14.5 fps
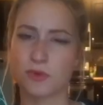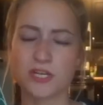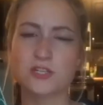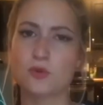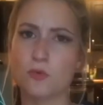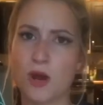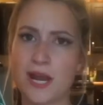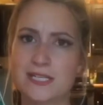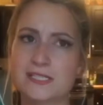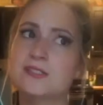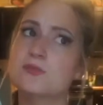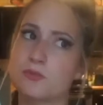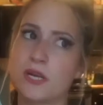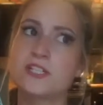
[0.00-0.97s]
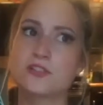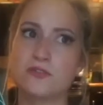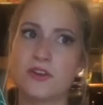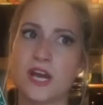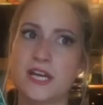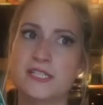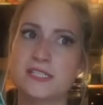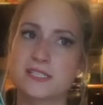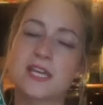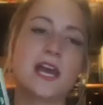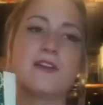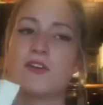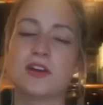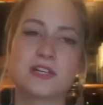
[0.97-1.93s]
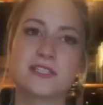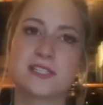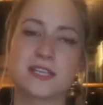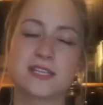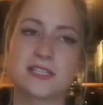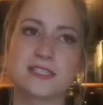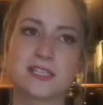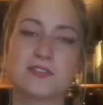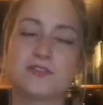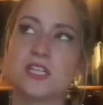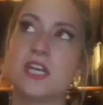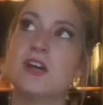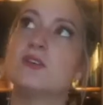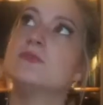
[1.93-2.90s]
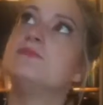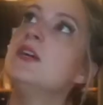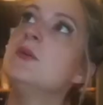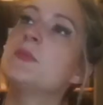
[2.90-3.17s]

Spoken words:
Rachel Weisz. I've already said this in a video.